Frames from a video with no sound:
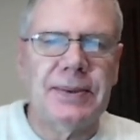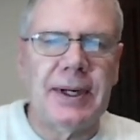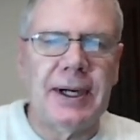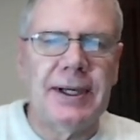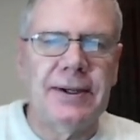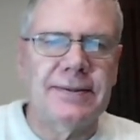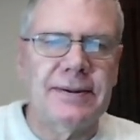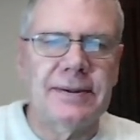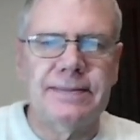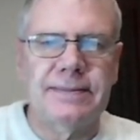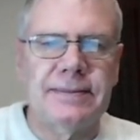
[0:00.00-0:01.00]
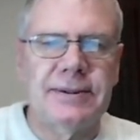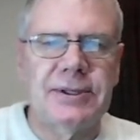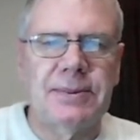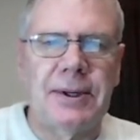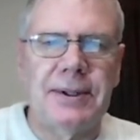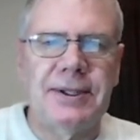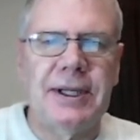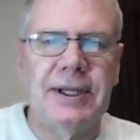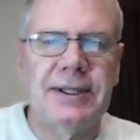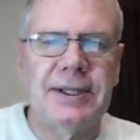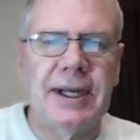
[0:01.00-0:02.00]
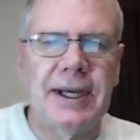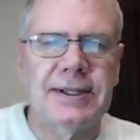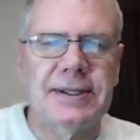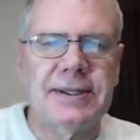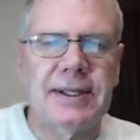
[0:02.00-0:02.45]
y over small change in x.